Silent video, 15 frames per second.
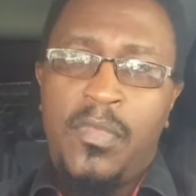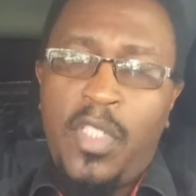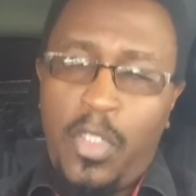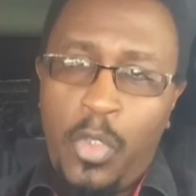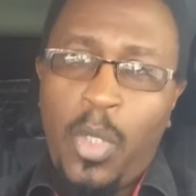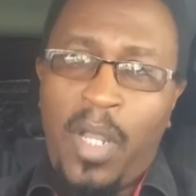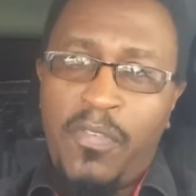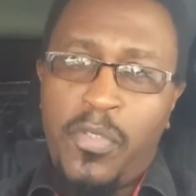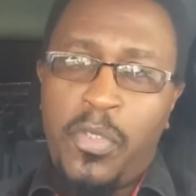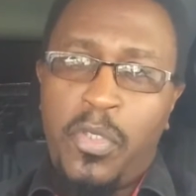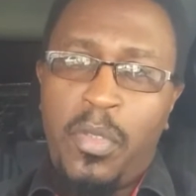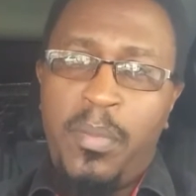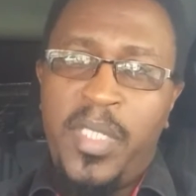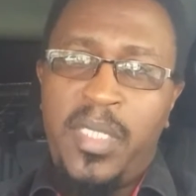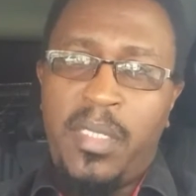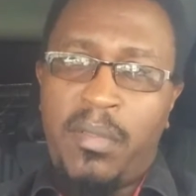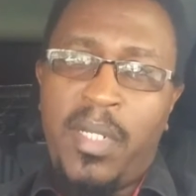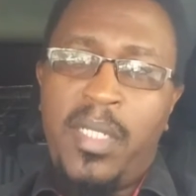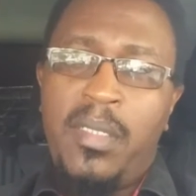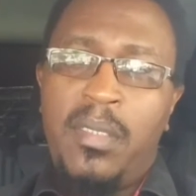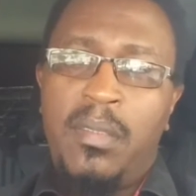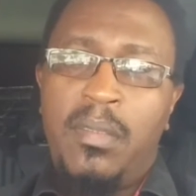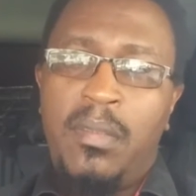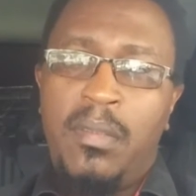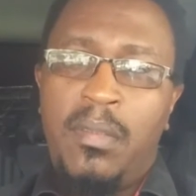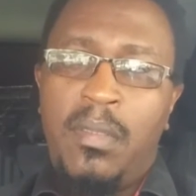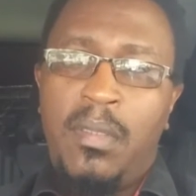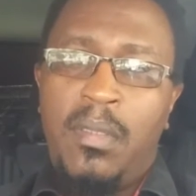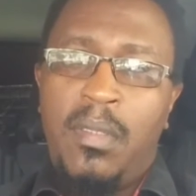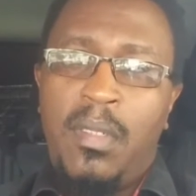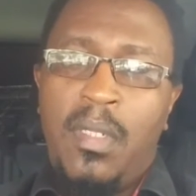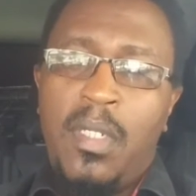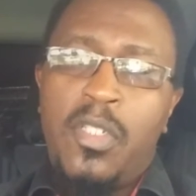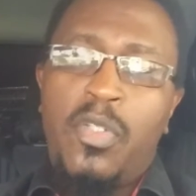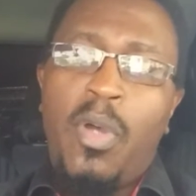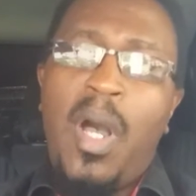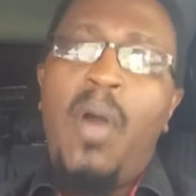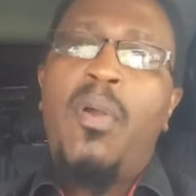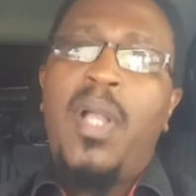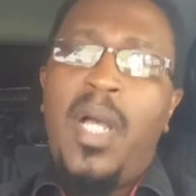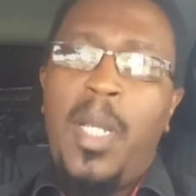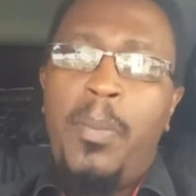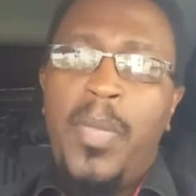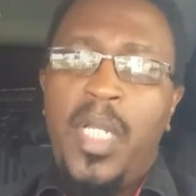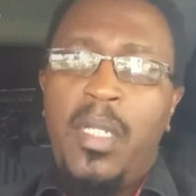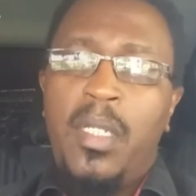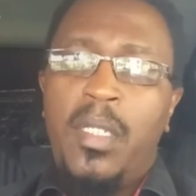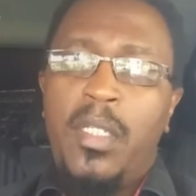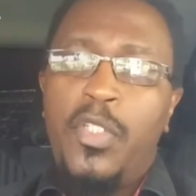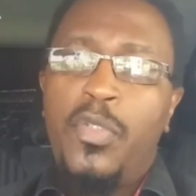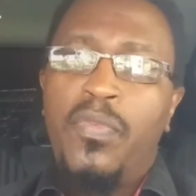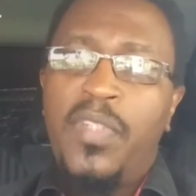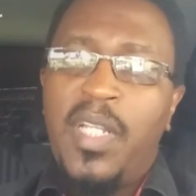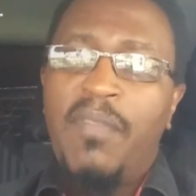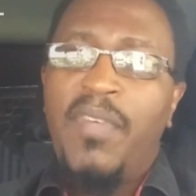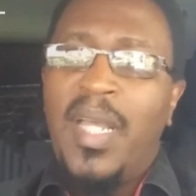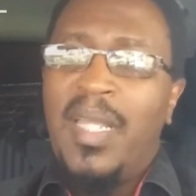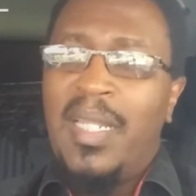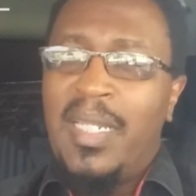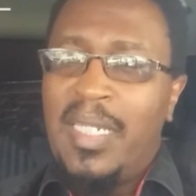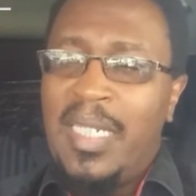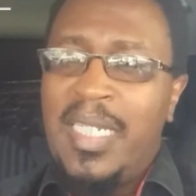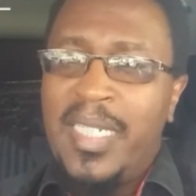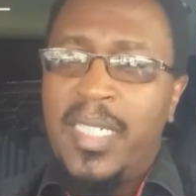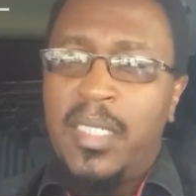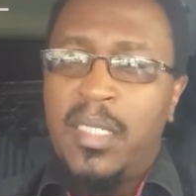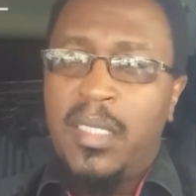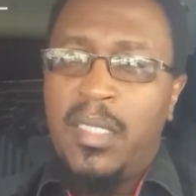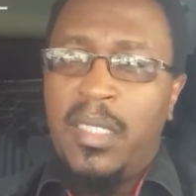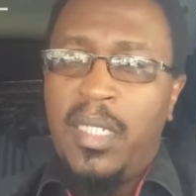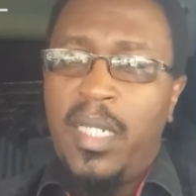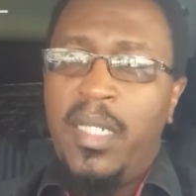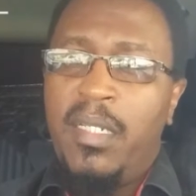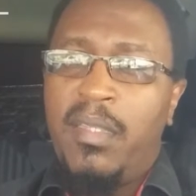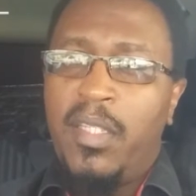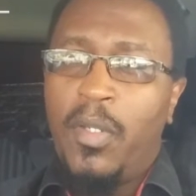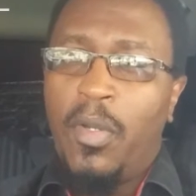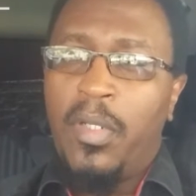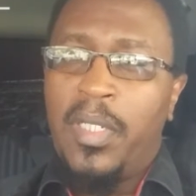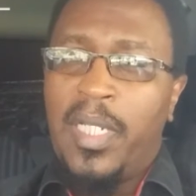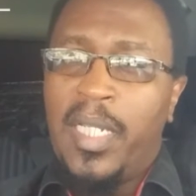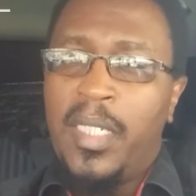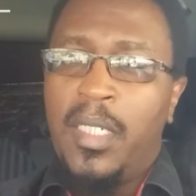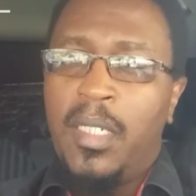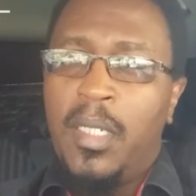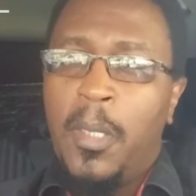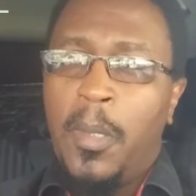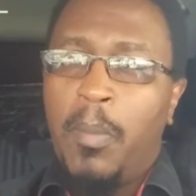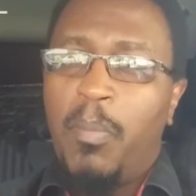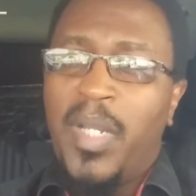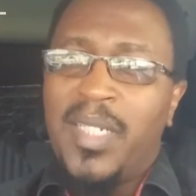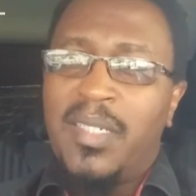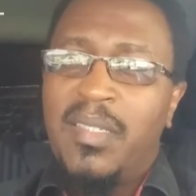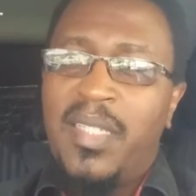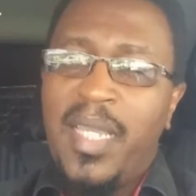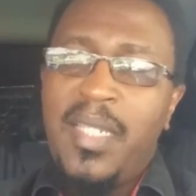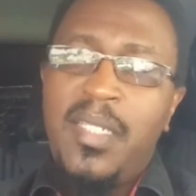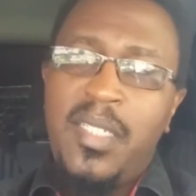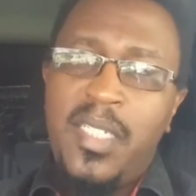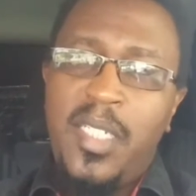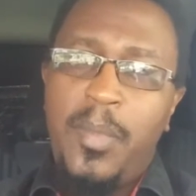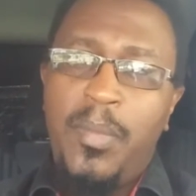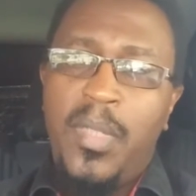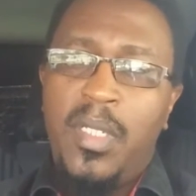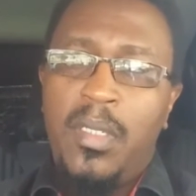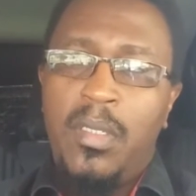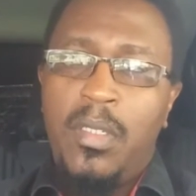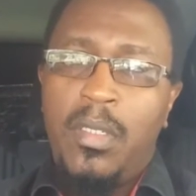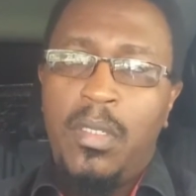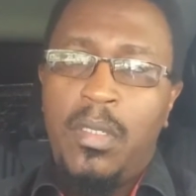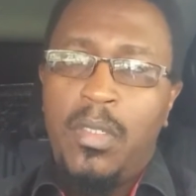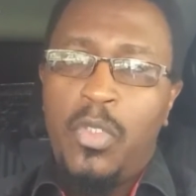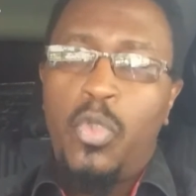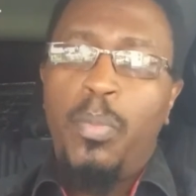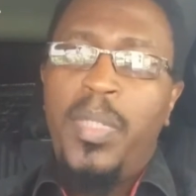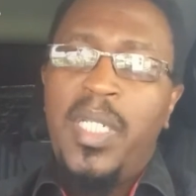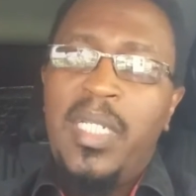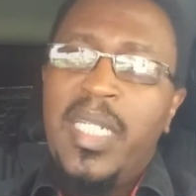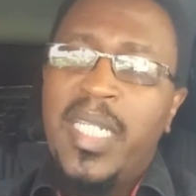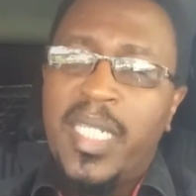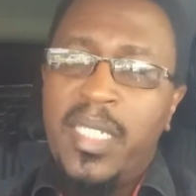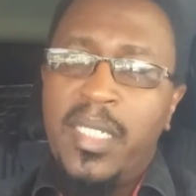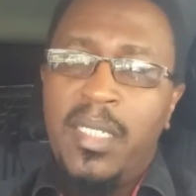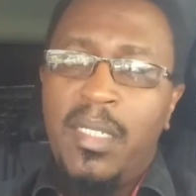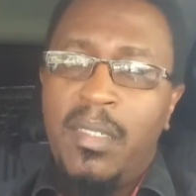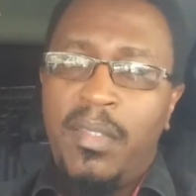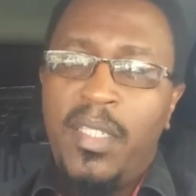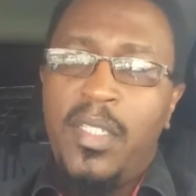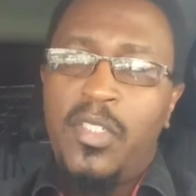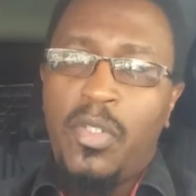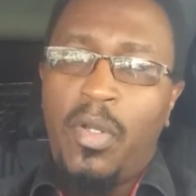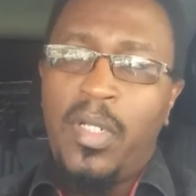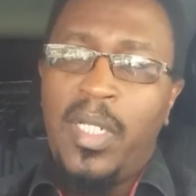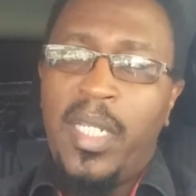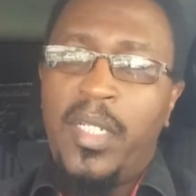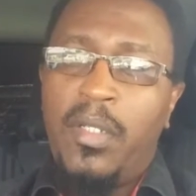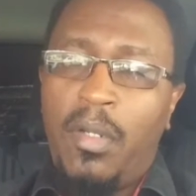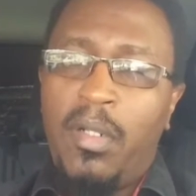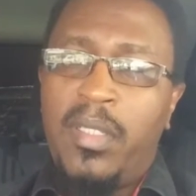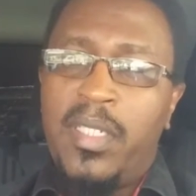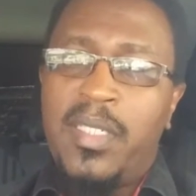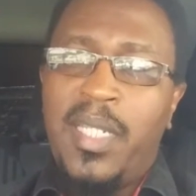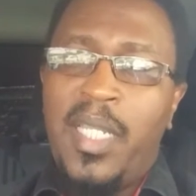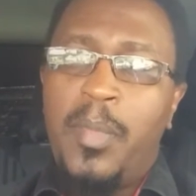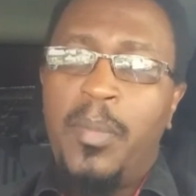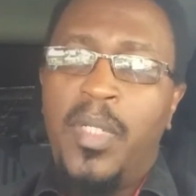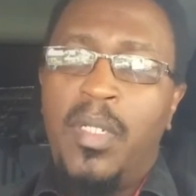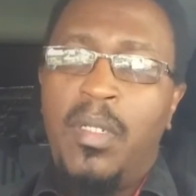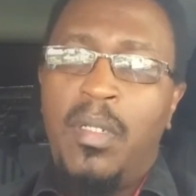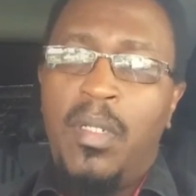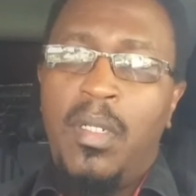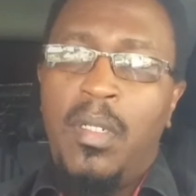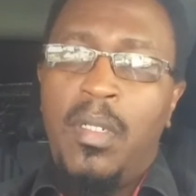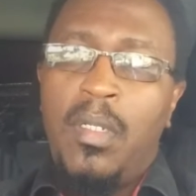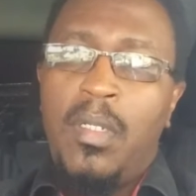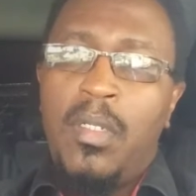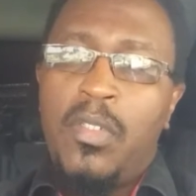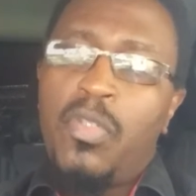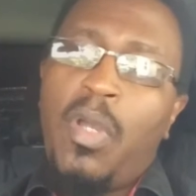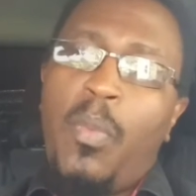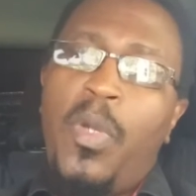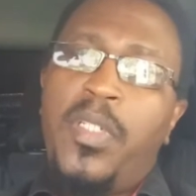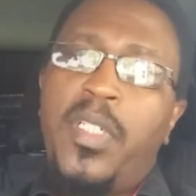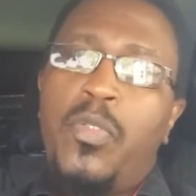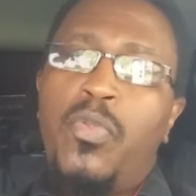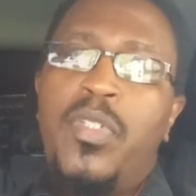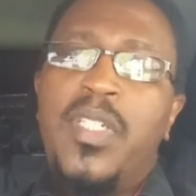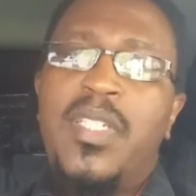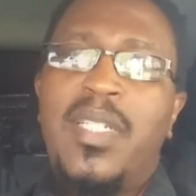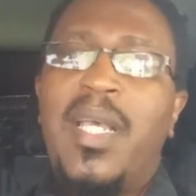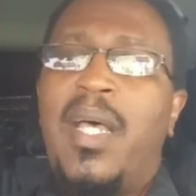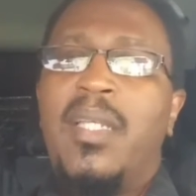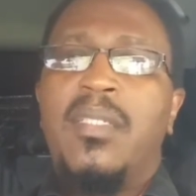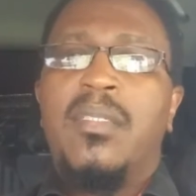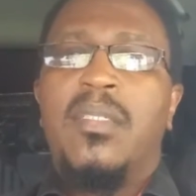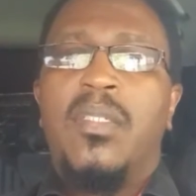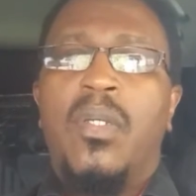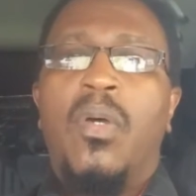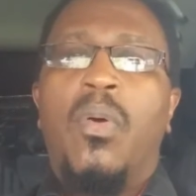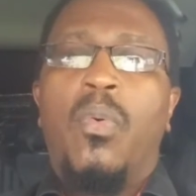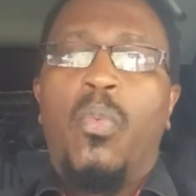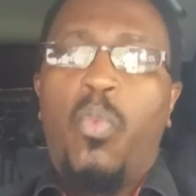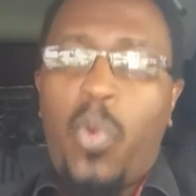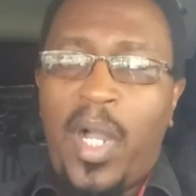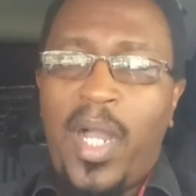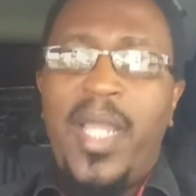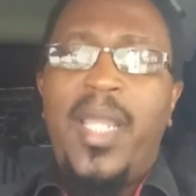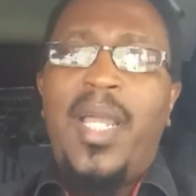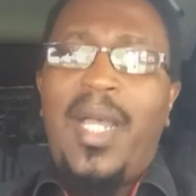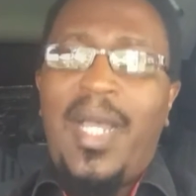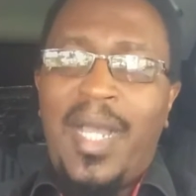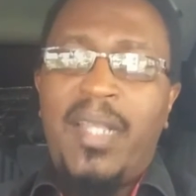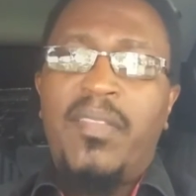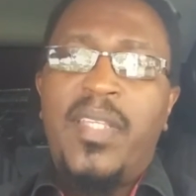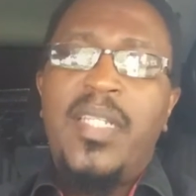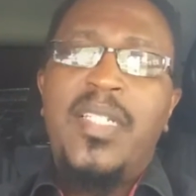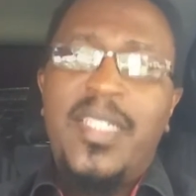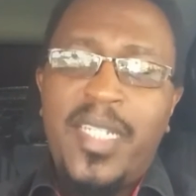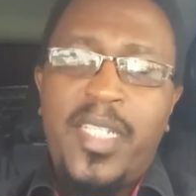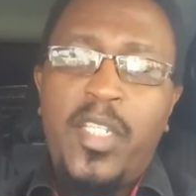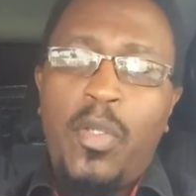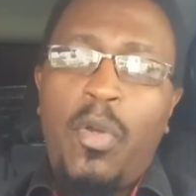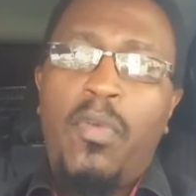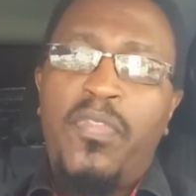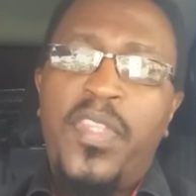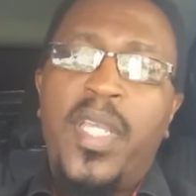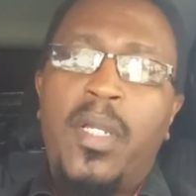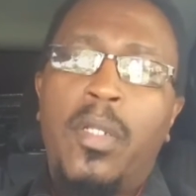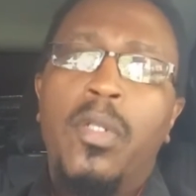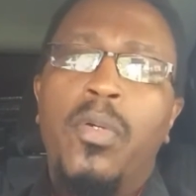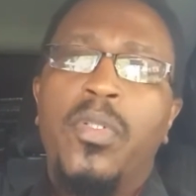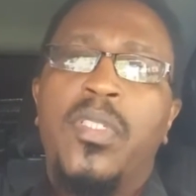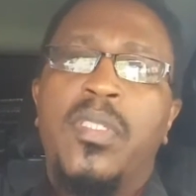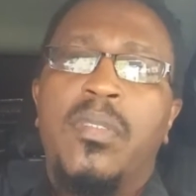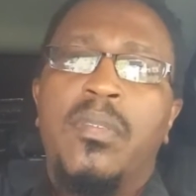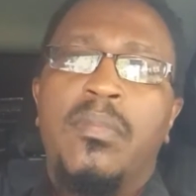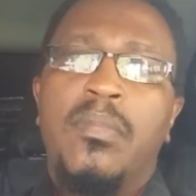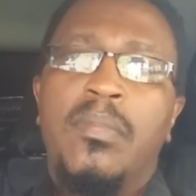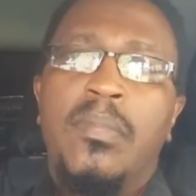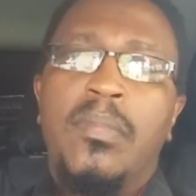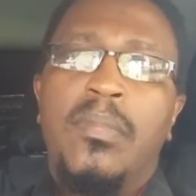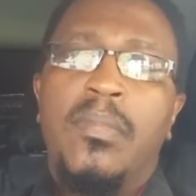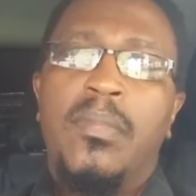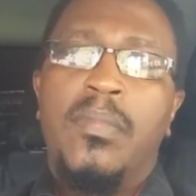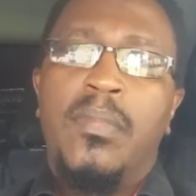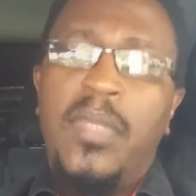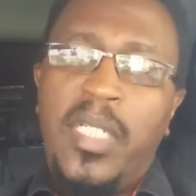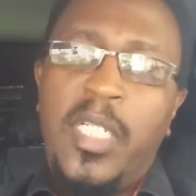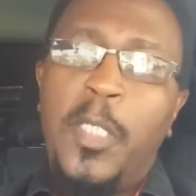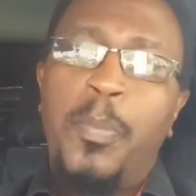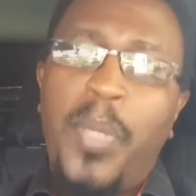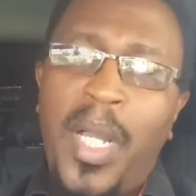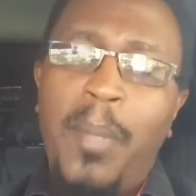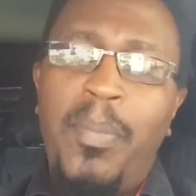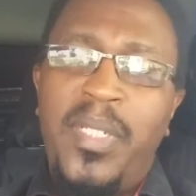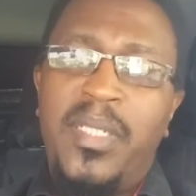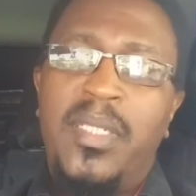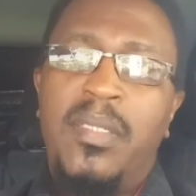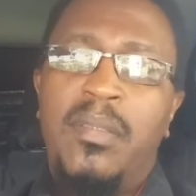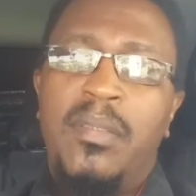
You have social media, right? So how come you've never leaked anything online, but they seem to be leaking things online all the time? So I wanted to discuss, why are they taking off their clothes in public?